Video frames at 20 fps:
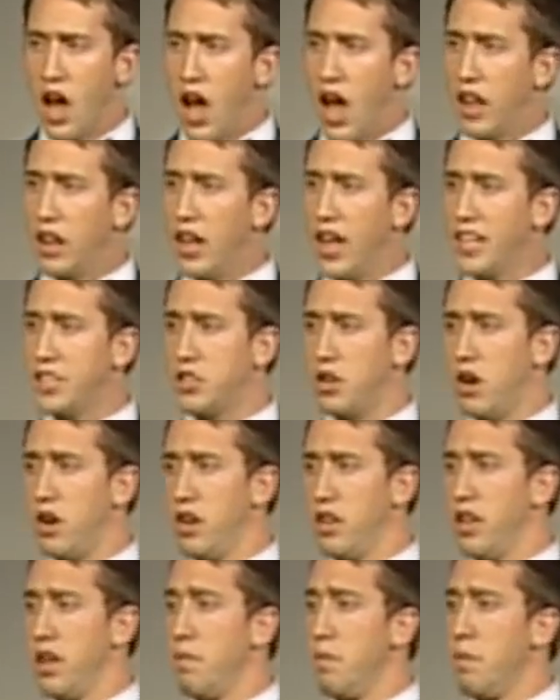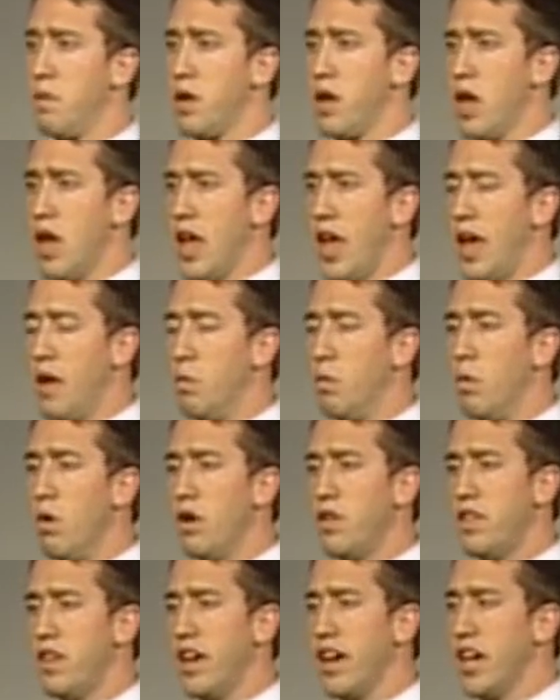I latch onto them. And
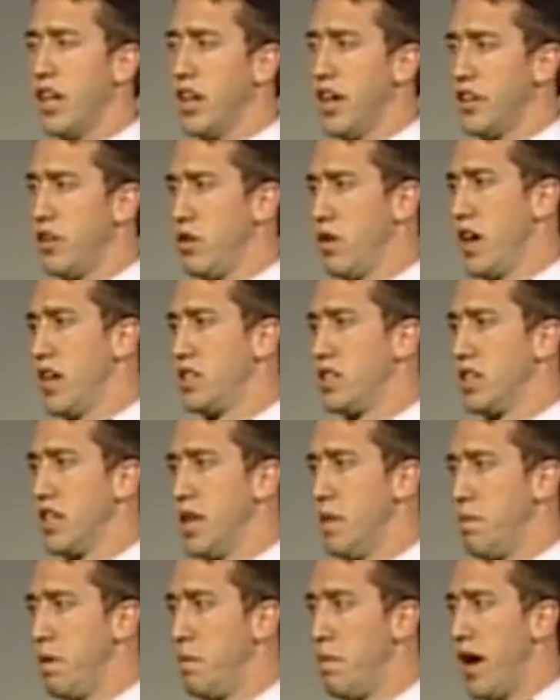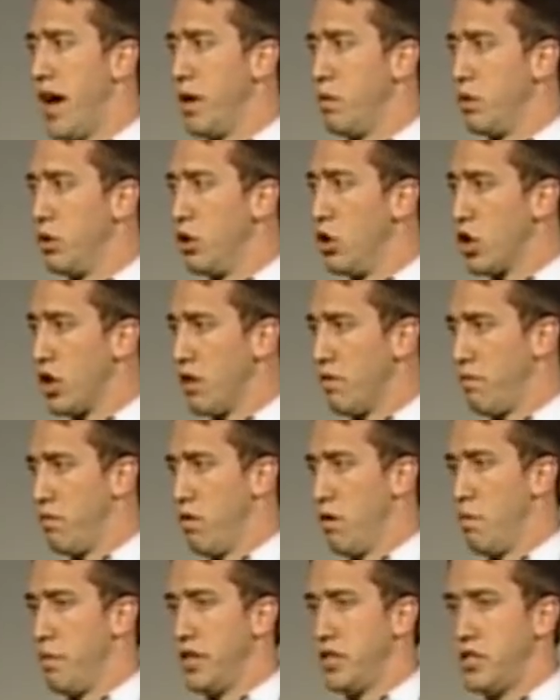one thing I'd like you guys to keep in mind when looking
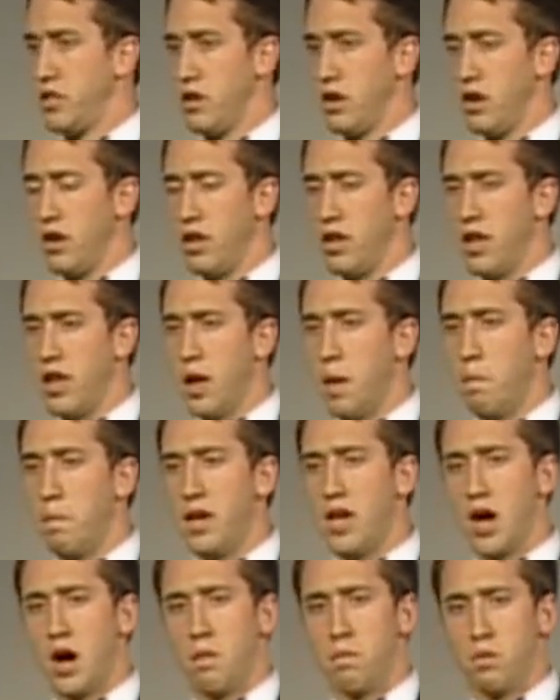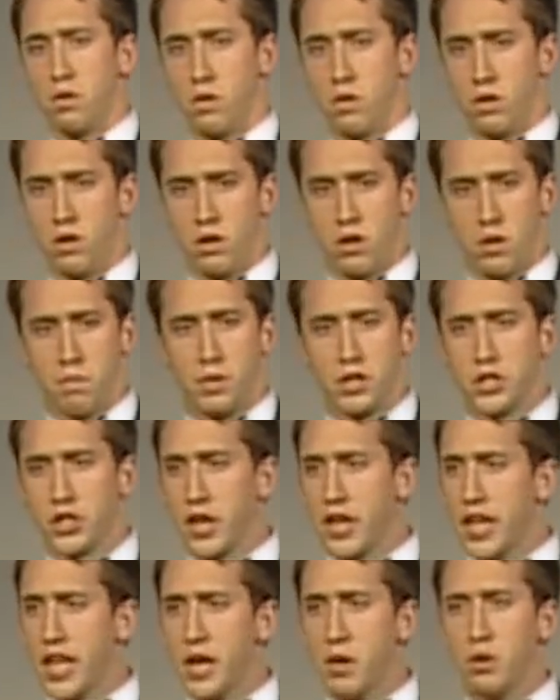for a mentor, be humble. Much
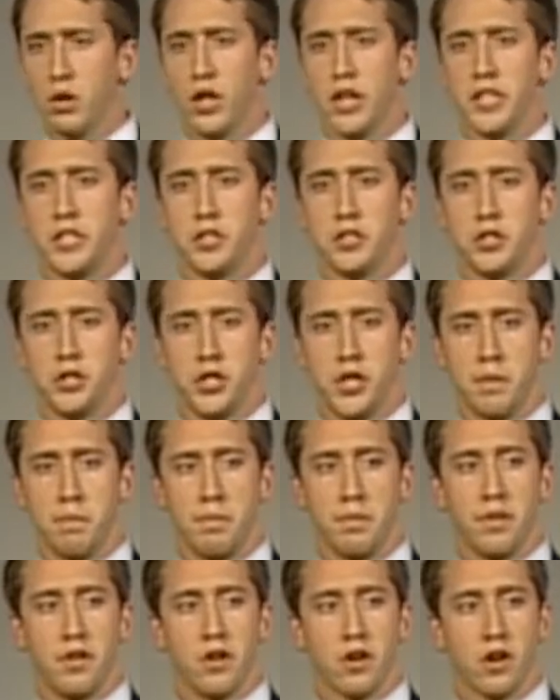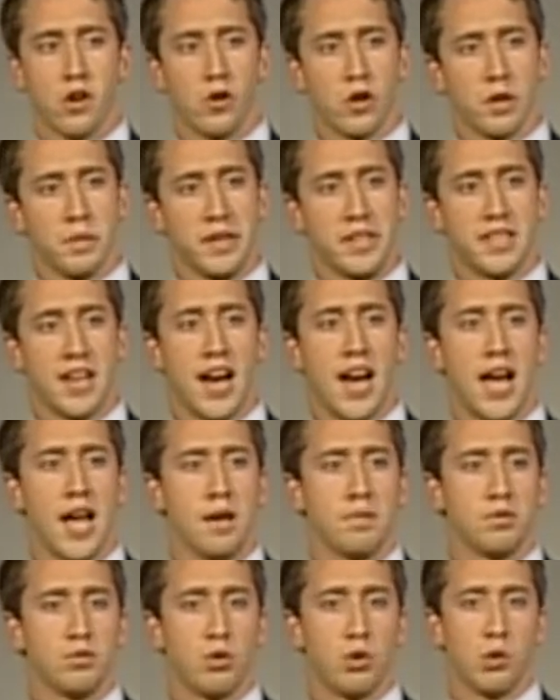like any relationship, there are going to be
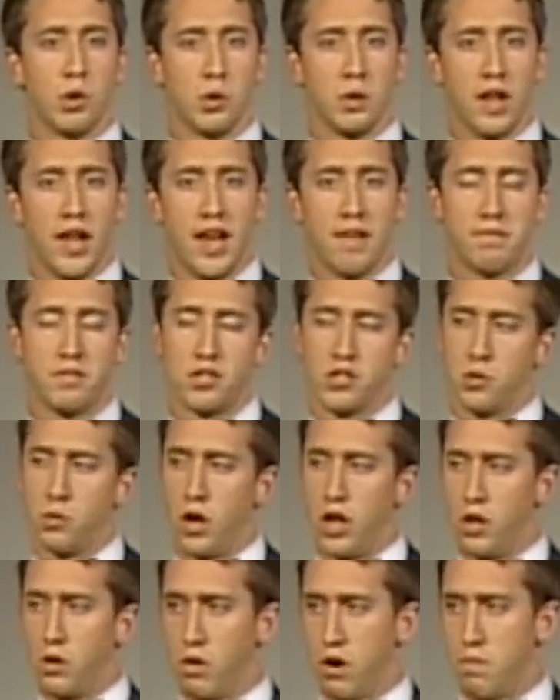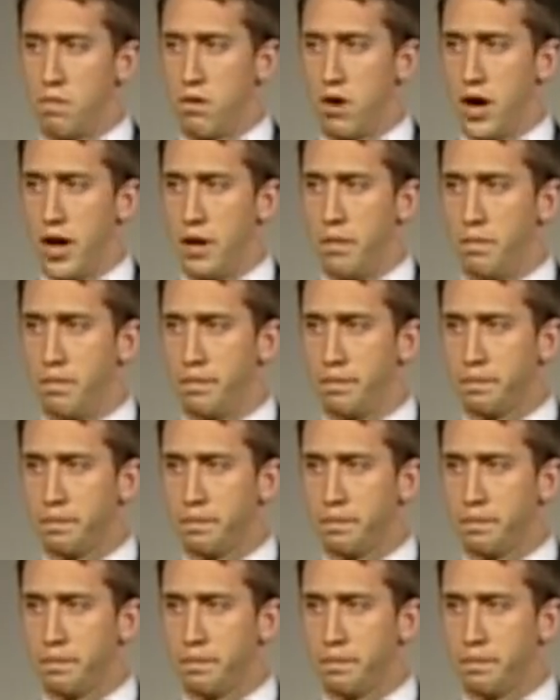times where we will have to swallow our pride.